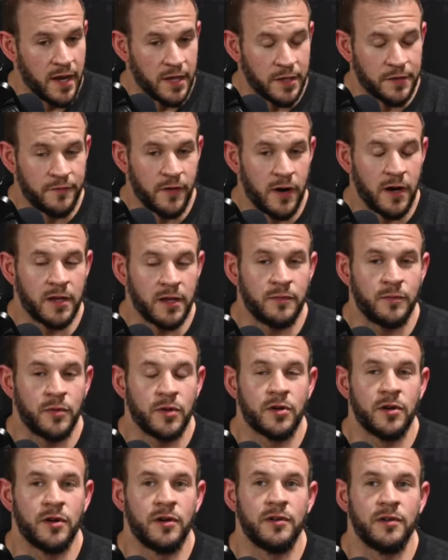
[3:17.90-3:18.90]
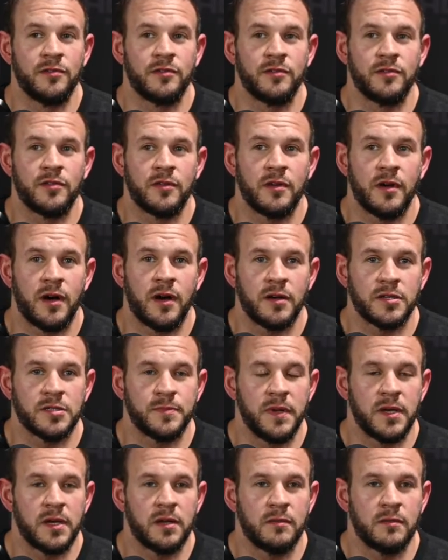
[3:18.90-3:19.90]
it's funny because
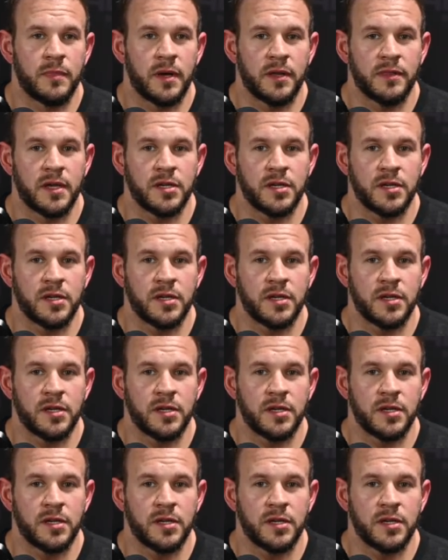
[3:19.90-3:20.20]
speaking about